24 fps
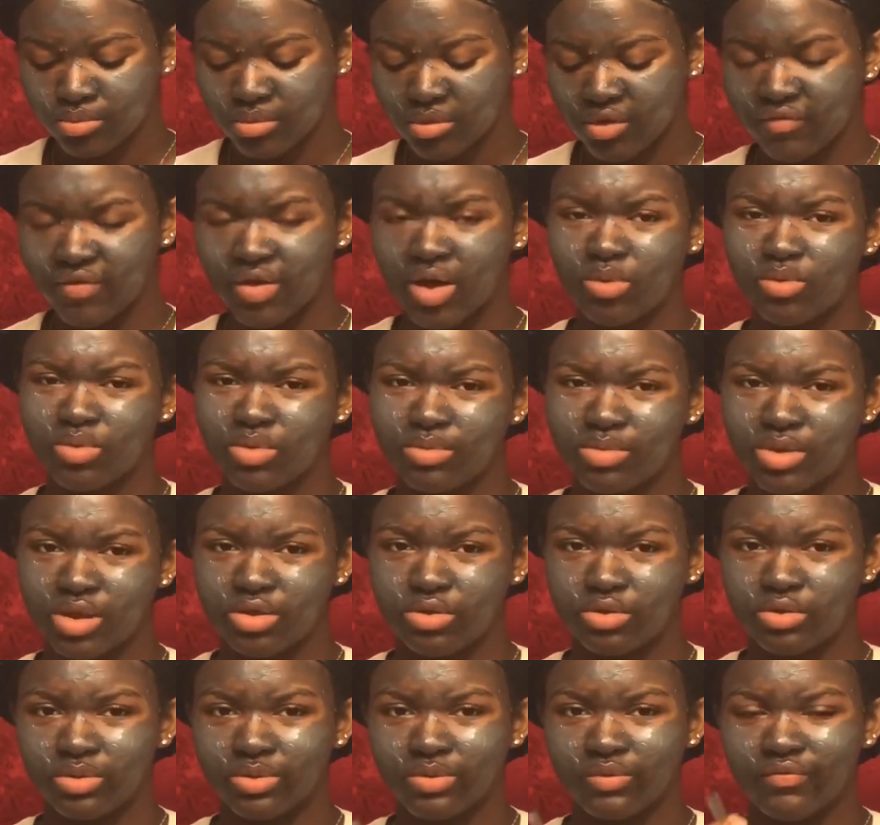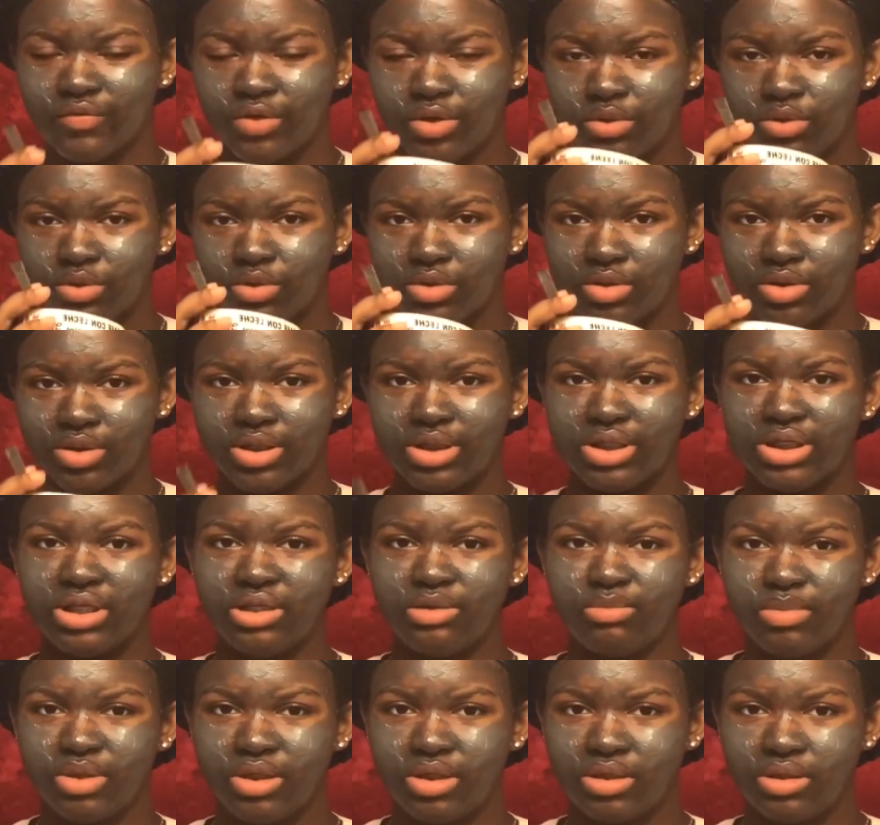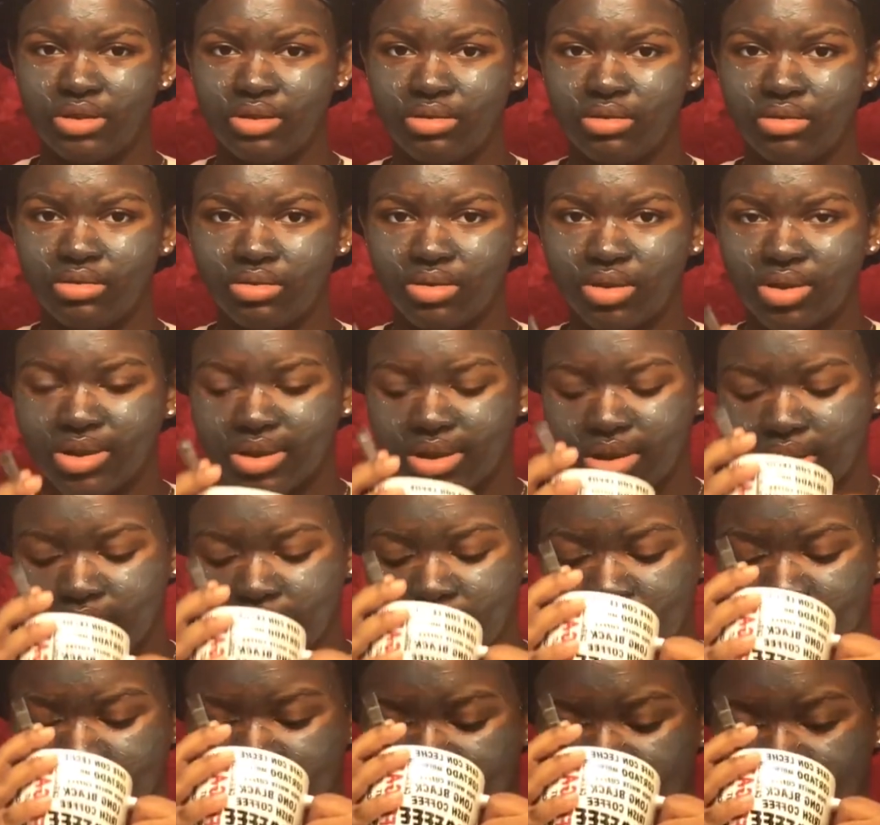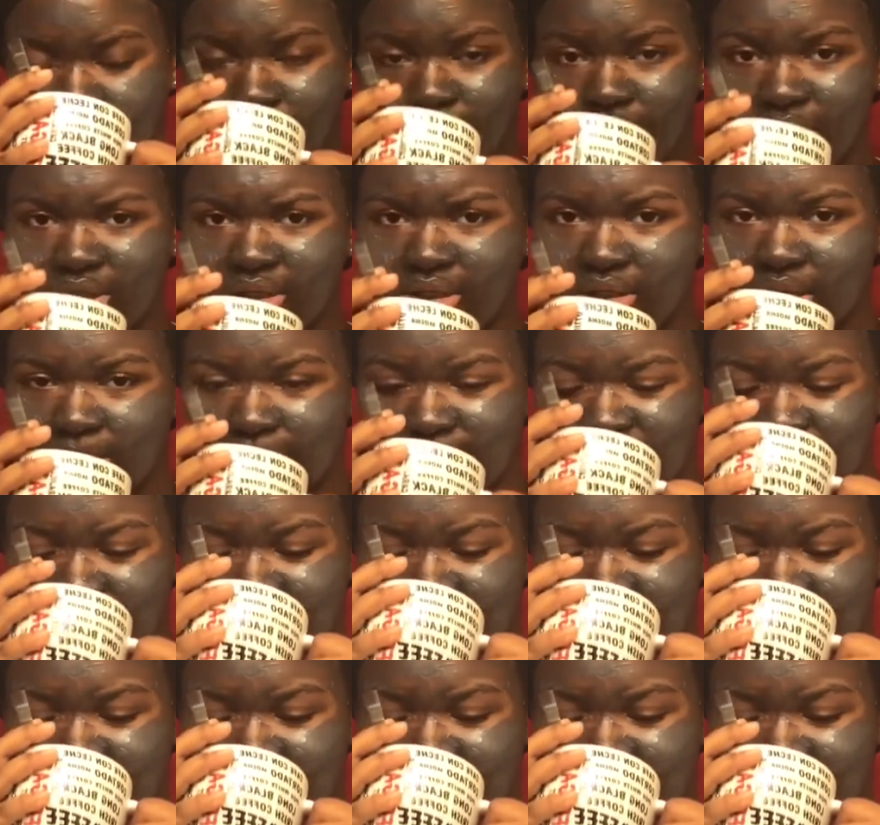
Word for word: If y'all want me to do a review on the Teami teas, please comment